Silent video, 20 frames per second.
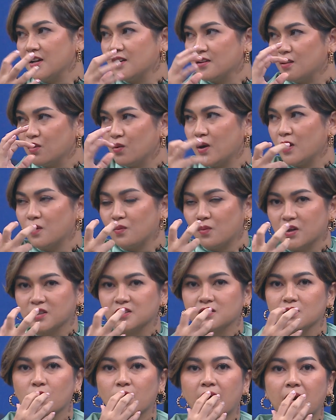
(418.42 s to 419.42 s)
and mm-hmm. the way it works.
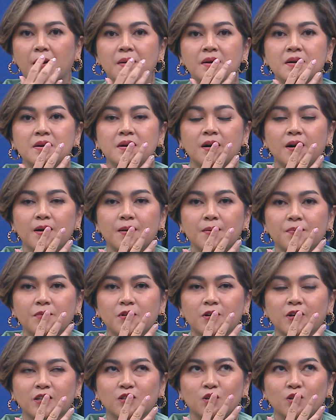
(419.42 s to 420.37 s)
Okay, um, okay.